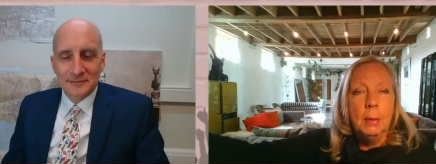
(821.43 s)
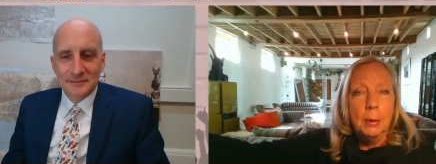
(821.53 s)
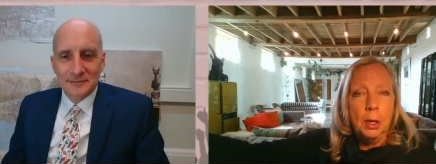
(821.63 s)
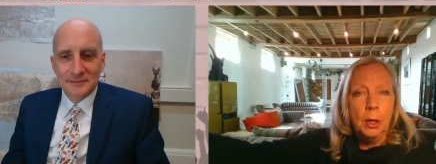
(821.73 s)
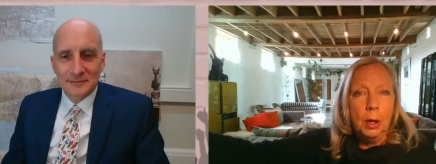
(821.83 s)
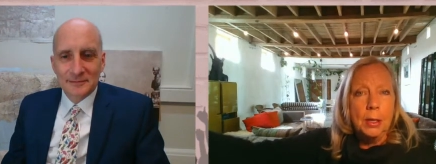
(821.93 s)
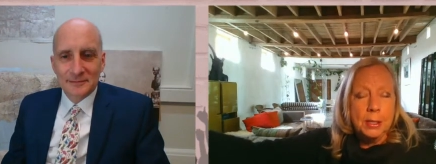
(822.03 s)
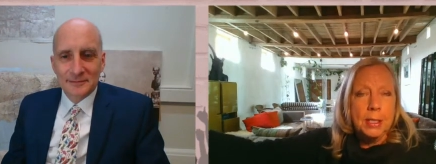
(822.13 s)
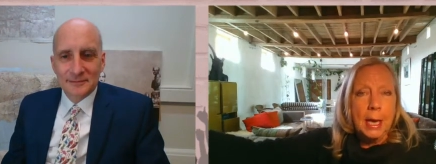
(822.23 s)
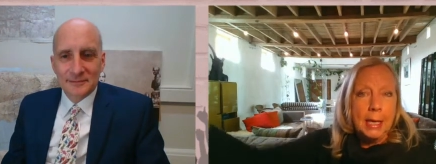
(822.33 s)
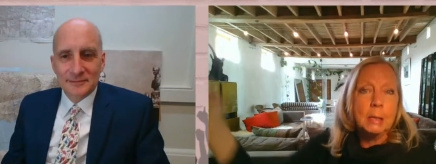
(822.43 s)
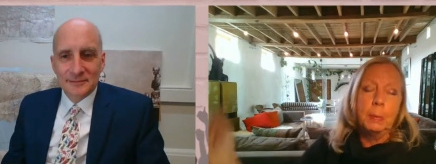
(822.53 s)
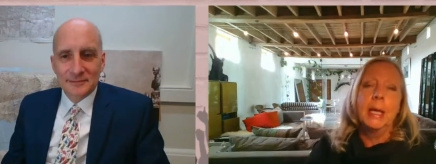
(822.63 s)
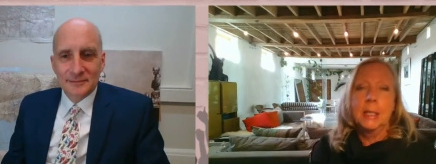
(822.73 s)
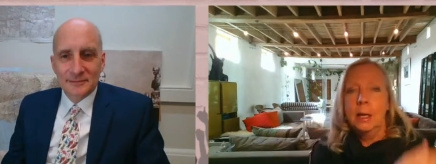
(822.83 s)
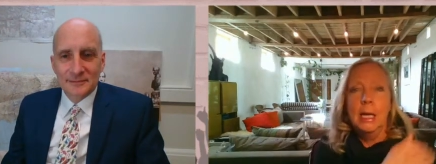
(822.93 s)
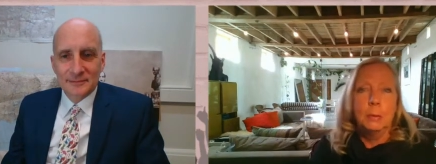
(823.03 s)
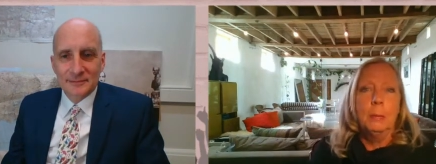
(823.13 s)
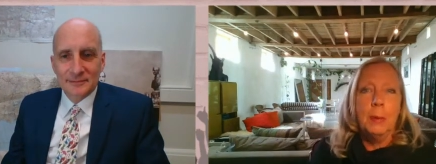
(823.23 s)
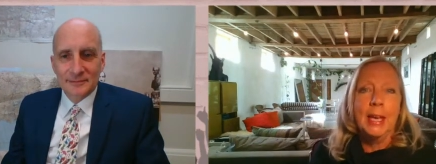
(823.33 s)
Speaker 1: time, I'm going to go say yes, please. I'd
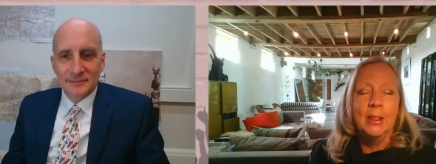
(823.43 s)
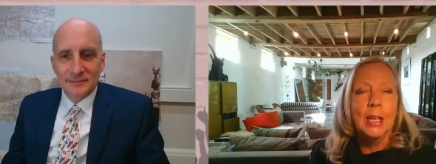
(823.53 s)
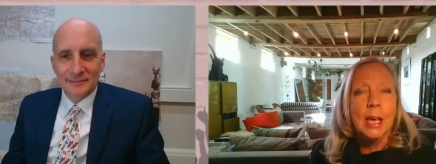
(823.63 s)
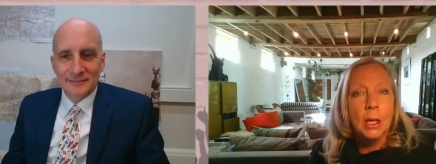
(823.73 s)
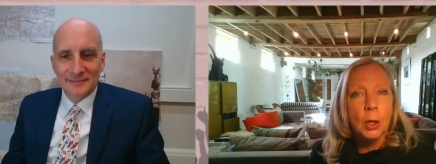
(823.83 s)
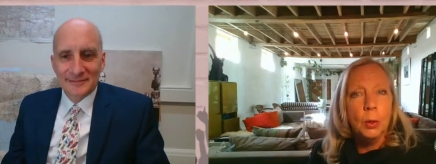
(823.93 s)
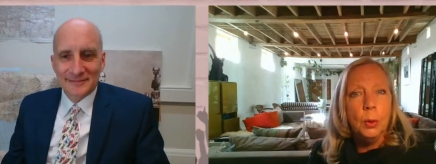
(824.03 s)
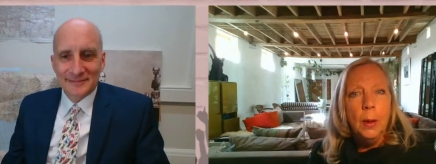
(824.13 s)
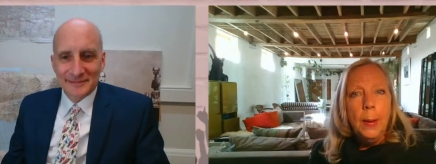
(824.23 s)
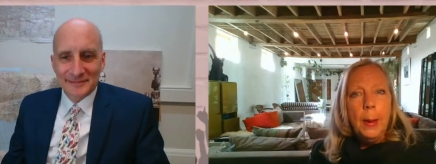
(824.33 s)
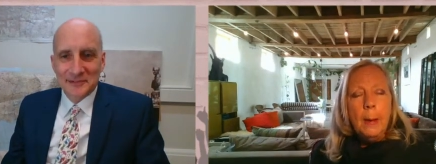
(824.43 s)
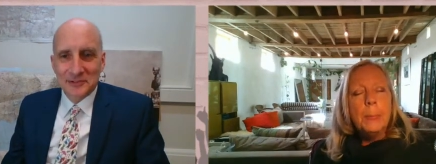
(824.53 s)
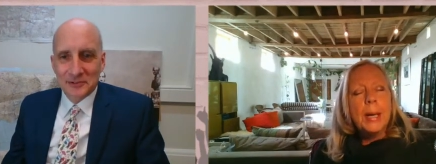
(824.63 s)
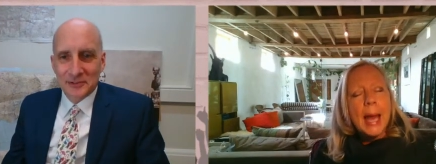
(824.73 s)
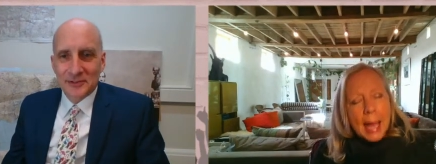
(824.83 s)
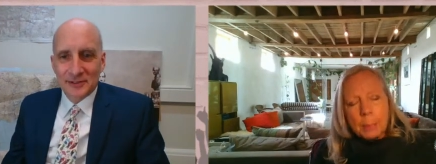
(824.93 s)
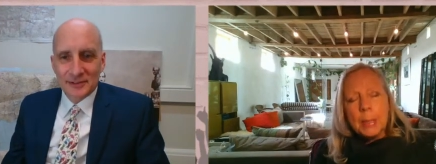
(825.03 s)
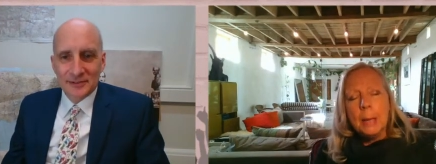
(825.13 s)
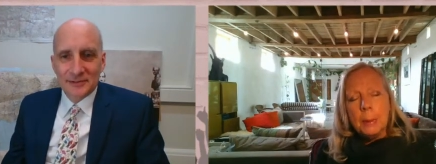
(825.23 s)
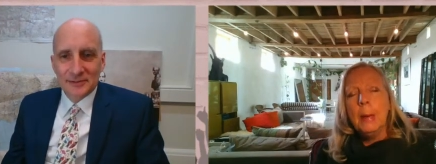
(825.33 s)
like to be back in the EU, but I
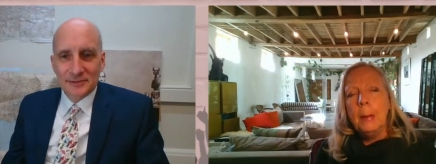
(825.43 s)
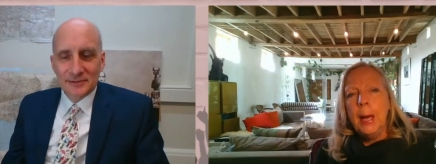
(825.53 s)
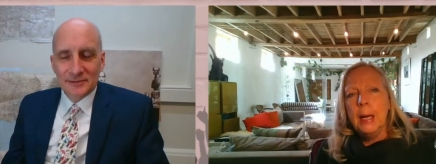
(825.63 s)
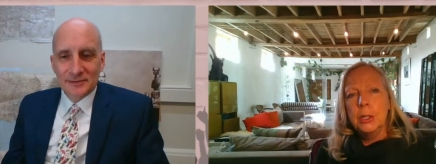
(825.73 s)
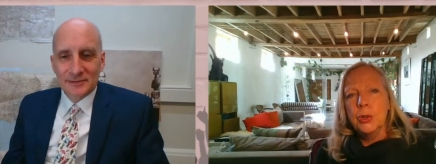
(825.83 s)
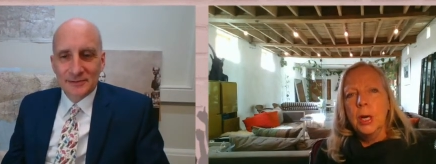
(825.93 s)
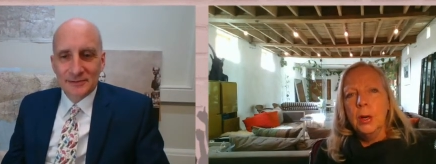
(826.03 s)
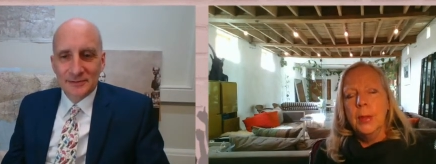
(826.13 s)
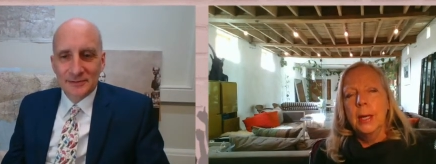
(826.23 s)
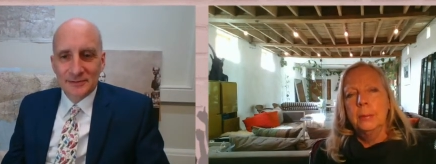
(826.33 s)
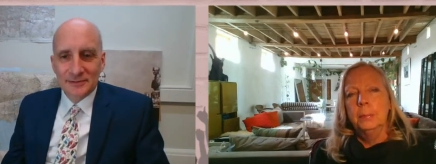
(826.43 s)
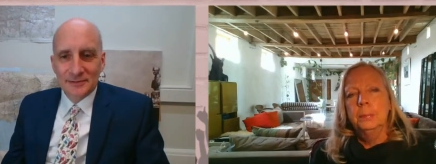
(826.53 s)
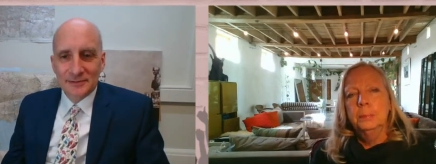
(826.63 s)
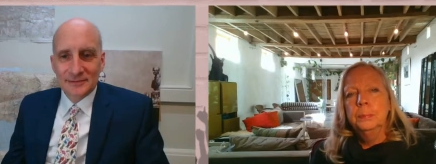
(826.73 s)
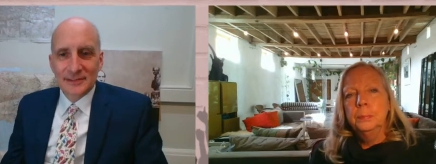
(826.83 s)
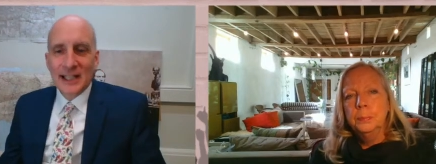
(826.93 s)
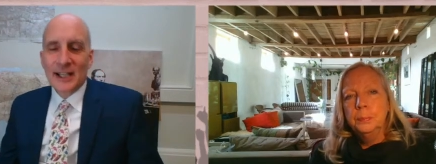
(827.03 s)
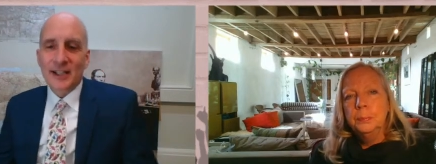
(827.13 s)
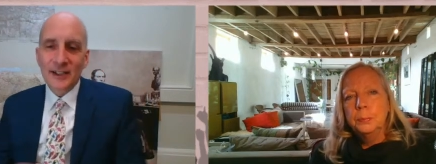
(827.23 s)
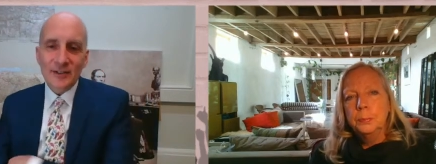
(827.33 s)
am keeping my powder dry on that.
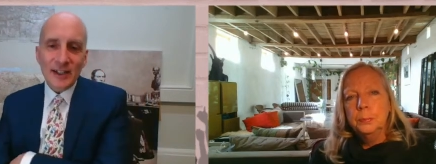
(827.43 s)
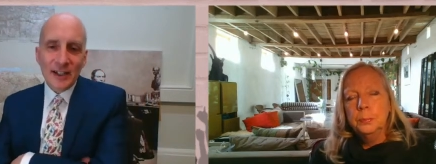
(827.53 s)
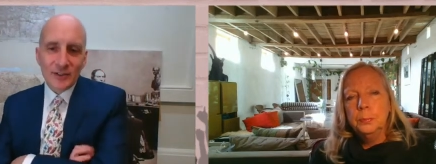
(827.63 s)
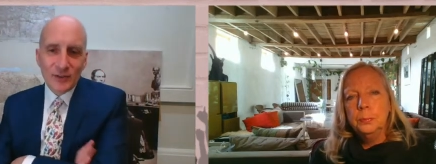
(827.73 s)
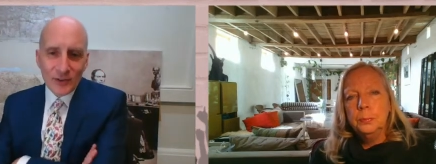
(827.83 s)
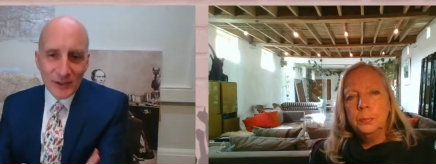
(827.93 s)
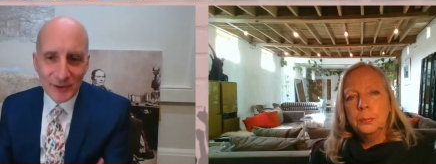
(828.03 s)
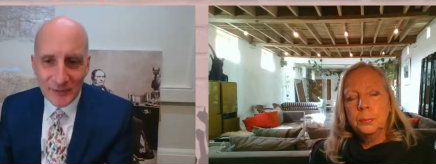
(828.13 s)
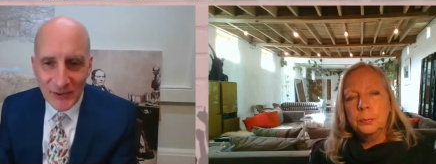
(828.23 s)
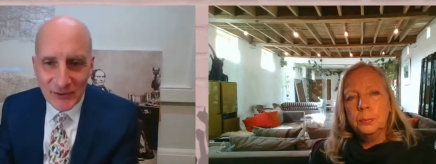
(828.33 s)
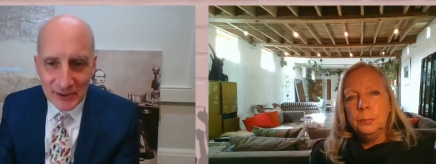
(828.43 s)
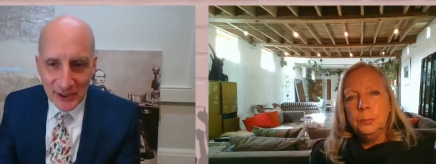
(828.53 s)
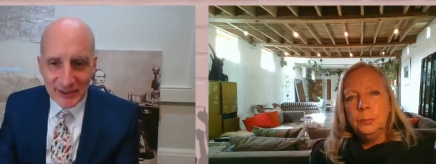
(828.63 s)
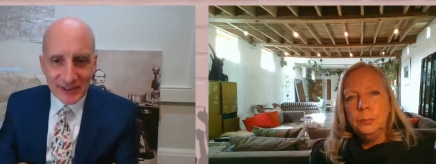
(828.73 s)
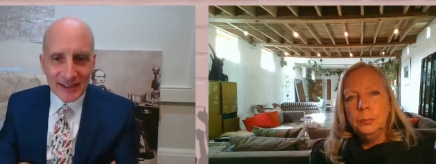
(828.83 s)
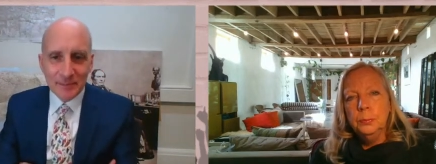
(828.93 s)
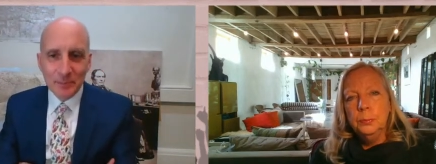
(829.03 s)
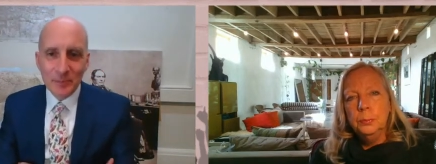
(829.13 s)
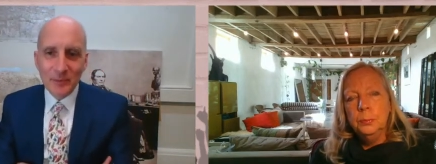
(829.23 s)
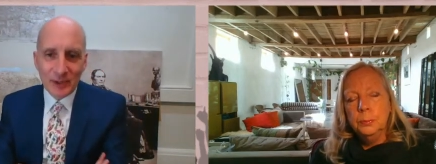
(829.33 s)
Speaker 2: Can you tell us? You're invested in
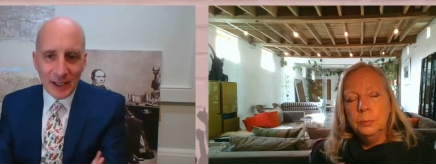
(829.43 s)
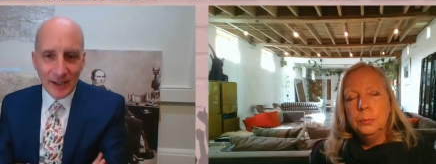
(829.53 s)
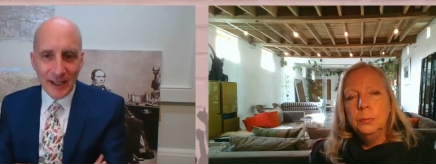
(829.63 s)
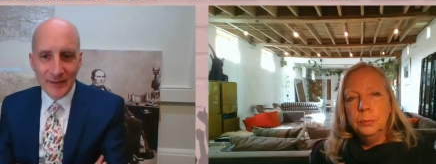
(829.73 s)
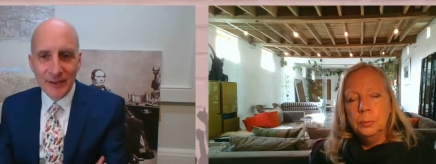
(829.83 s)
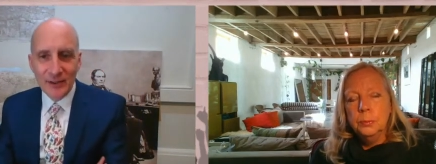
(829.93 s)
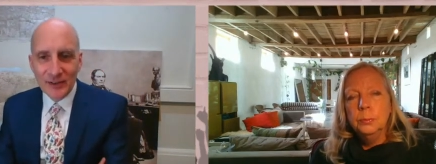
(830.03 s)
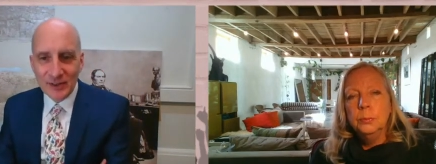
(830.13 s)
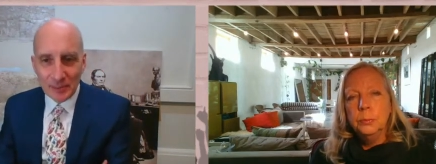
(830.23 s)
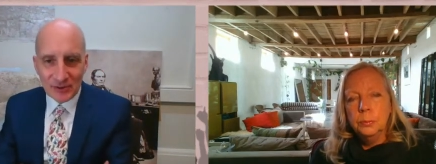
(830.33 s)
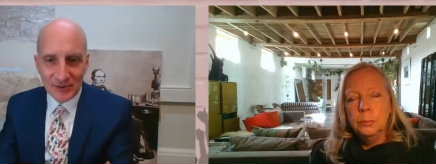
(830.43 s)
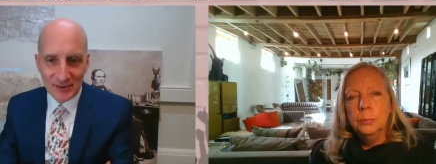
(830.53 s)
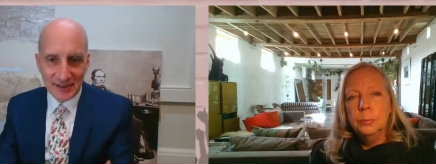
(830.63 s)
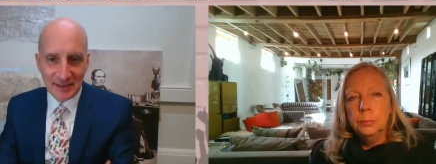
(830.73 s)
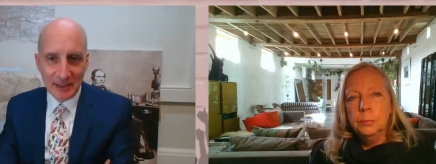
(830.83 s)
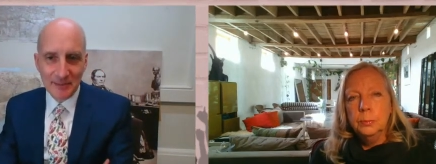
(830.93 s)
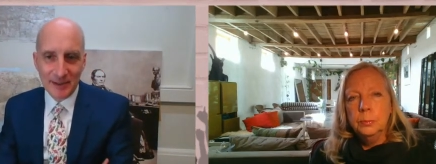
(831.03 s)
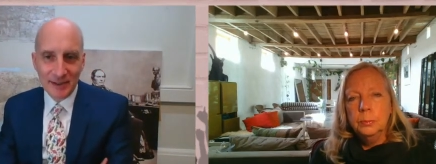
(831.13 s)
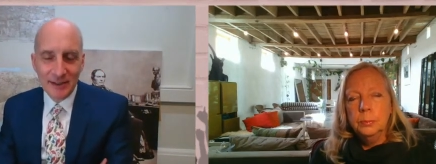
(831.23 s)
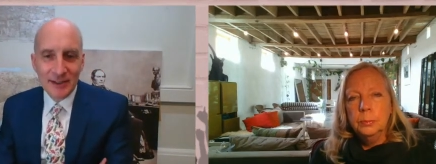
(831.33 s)
19 uh, 19 businesses at the
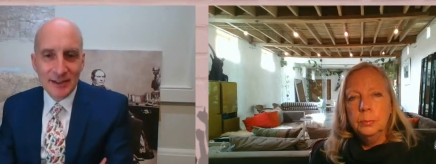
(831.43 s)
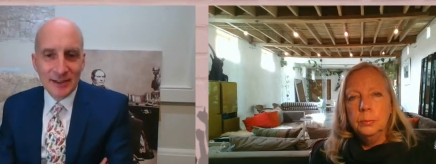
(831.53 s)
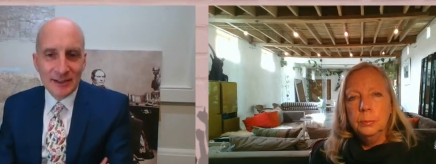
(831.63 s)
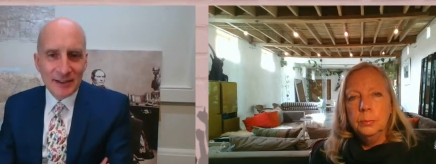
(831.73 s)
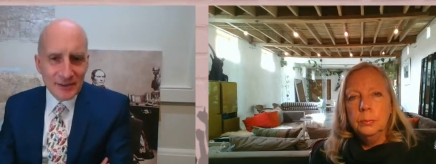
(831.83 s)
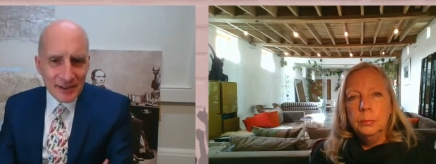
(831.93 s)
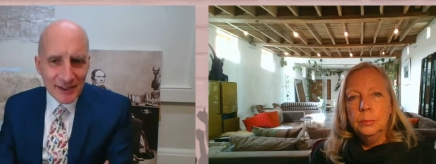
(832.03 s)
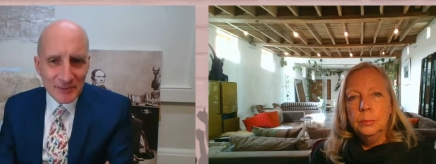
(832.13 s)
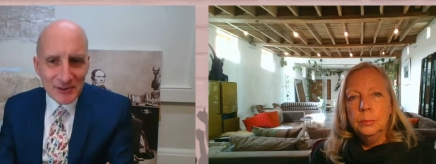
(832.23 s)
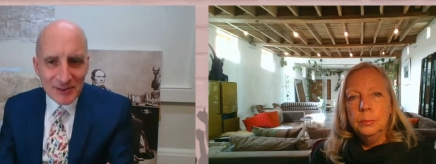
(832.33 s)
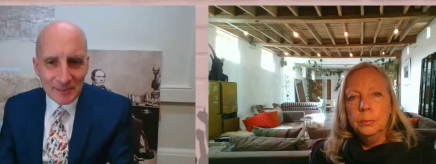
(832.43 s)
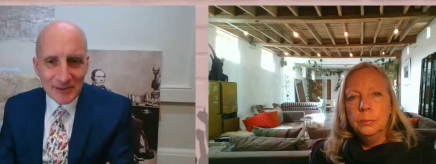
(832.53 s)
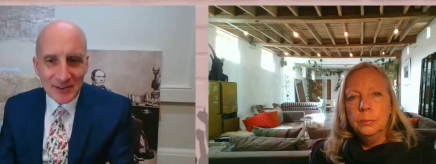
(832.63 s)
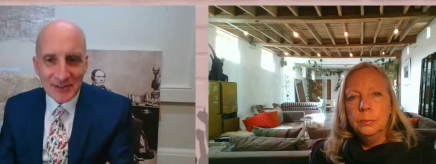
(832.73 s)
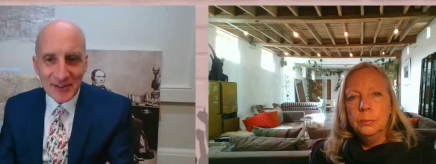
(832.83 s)
moment. Can you tell us which is the most